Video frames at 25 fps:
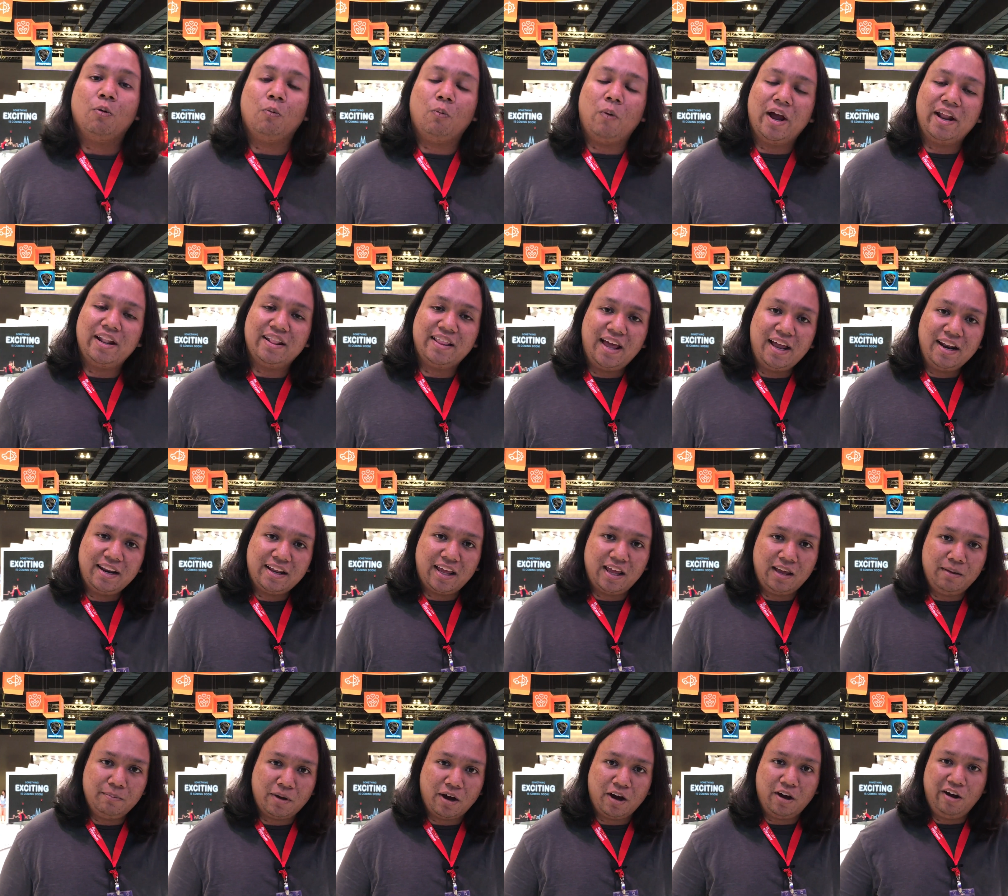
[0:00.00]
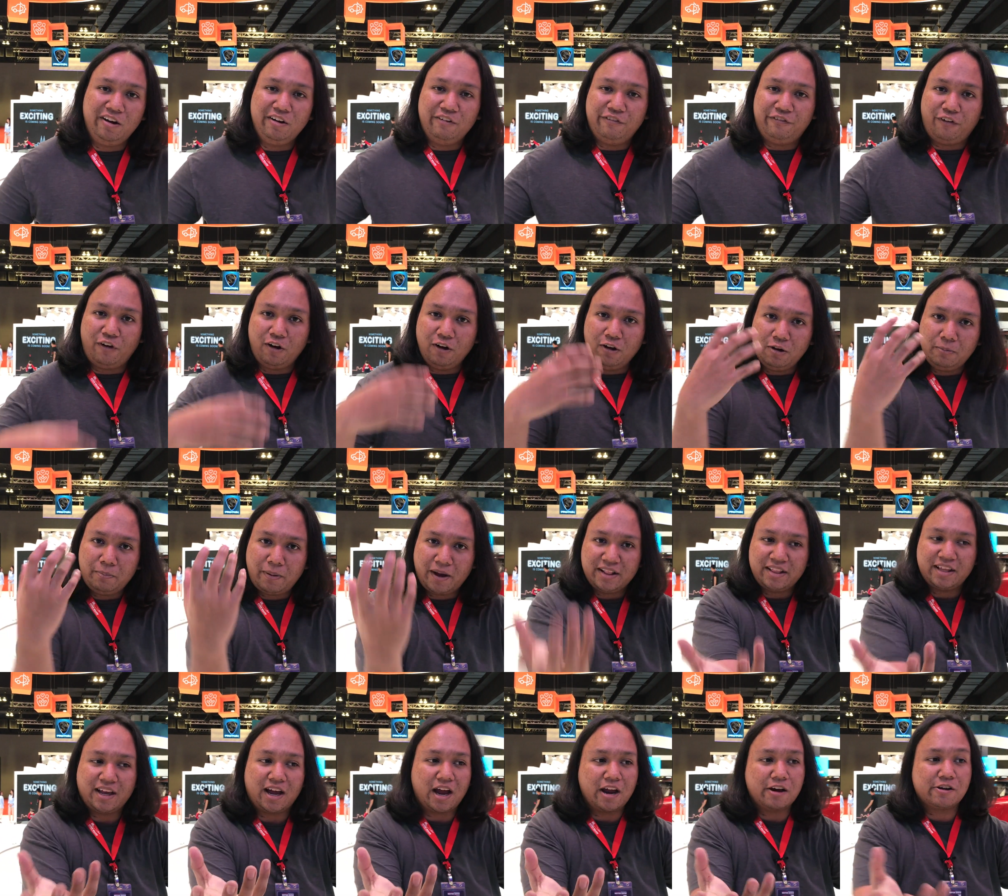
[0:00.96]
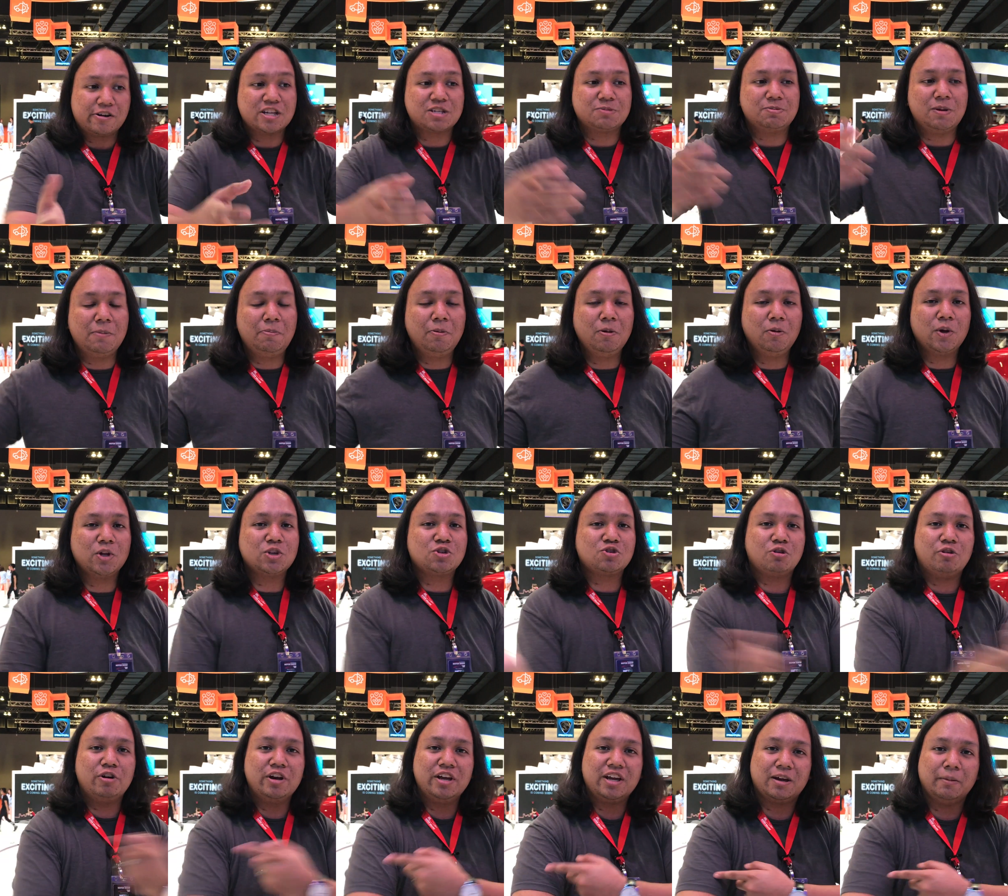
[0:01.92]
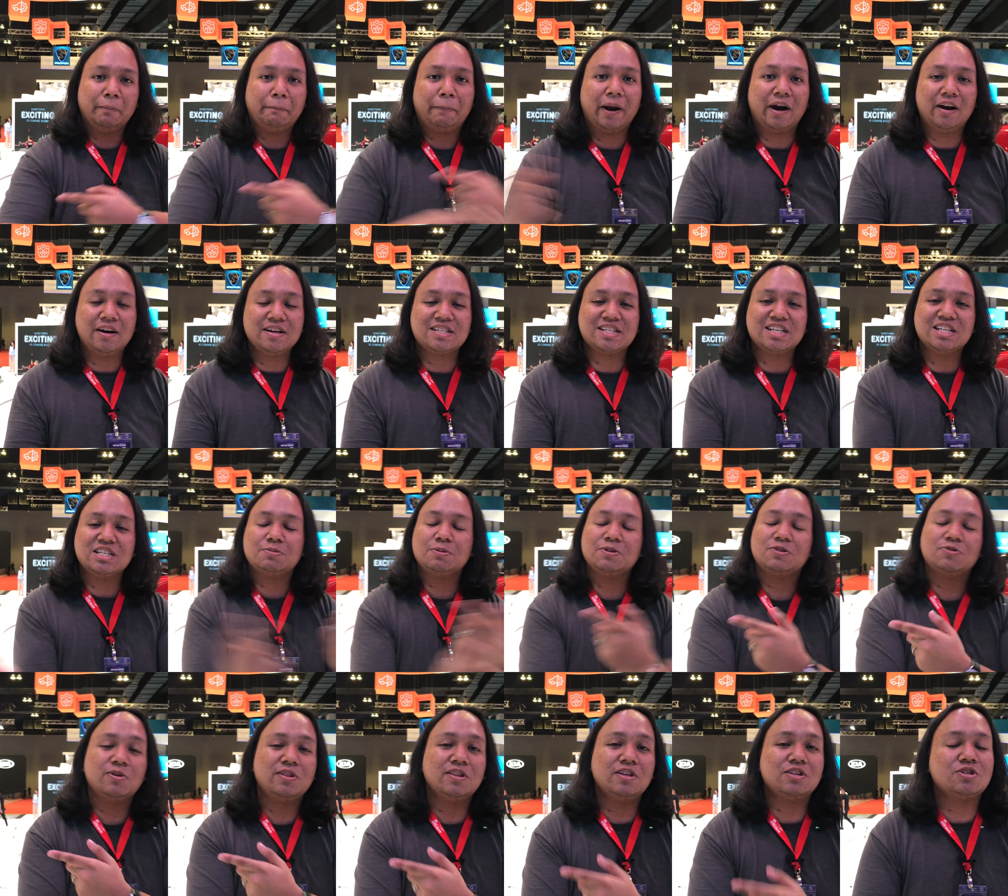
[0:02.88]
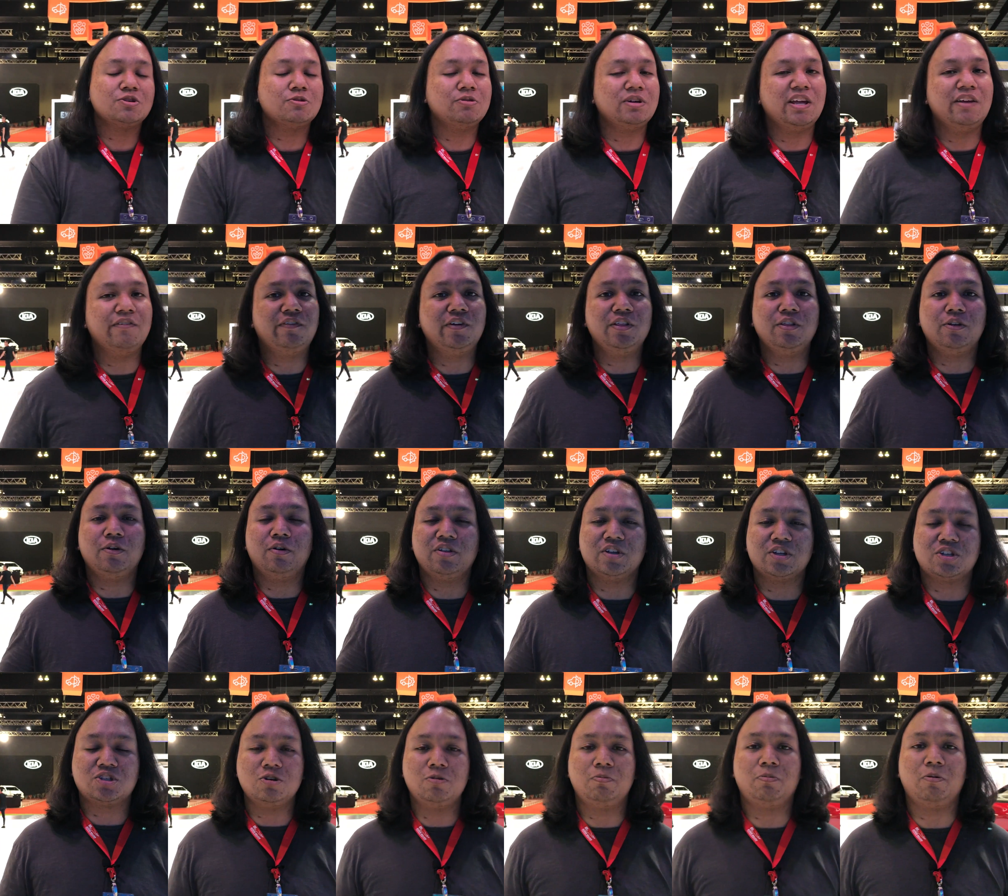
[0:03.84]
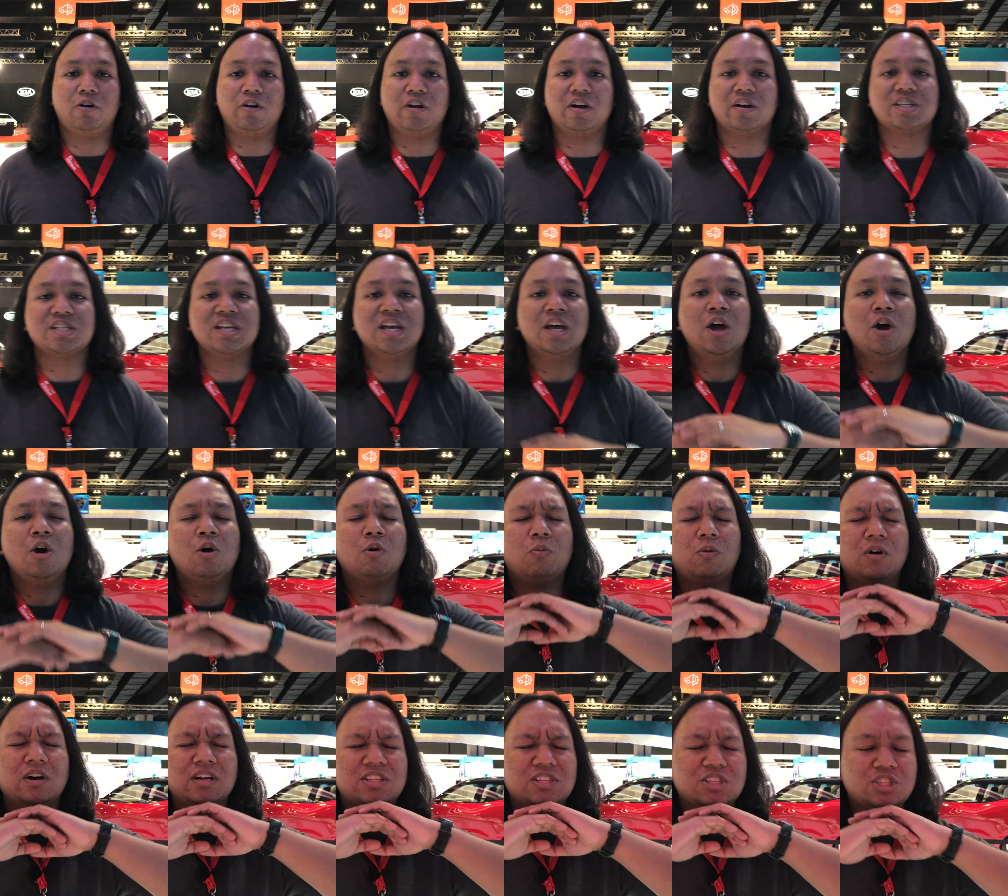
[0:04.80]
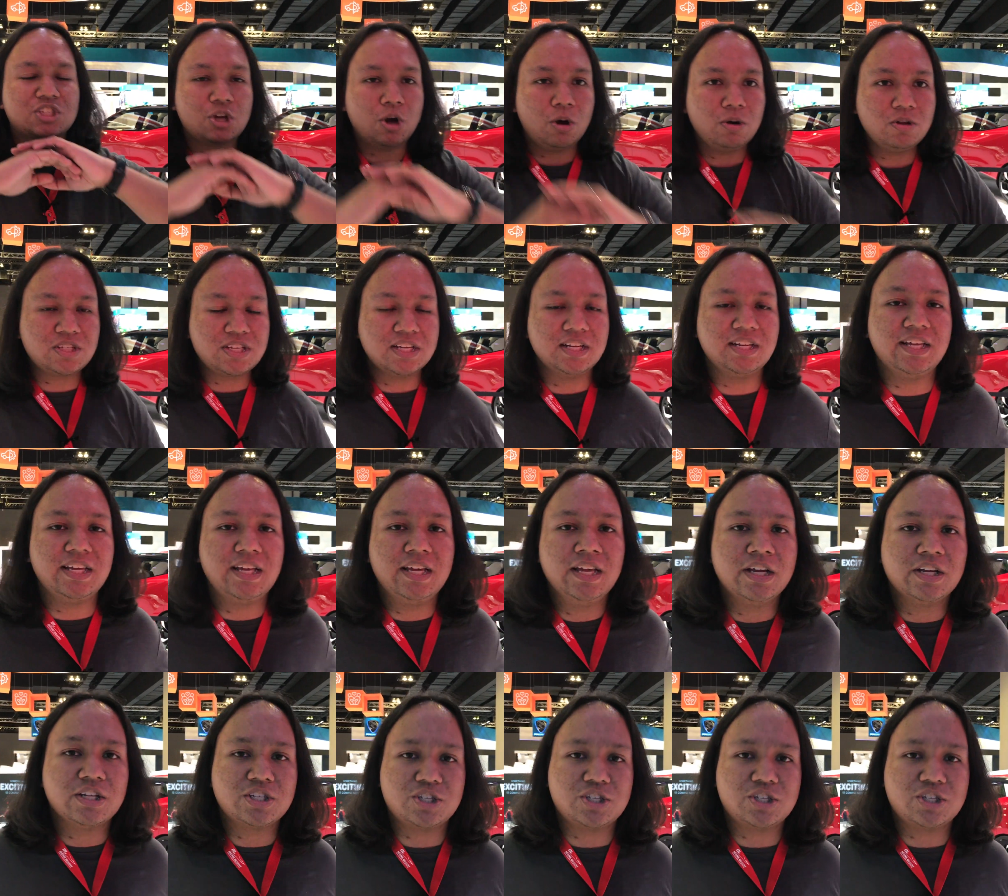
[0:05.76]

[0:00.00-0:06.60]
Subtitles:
when that came out, followed by the Aruz, people were drawing comparisons between the two, even though the two products were totally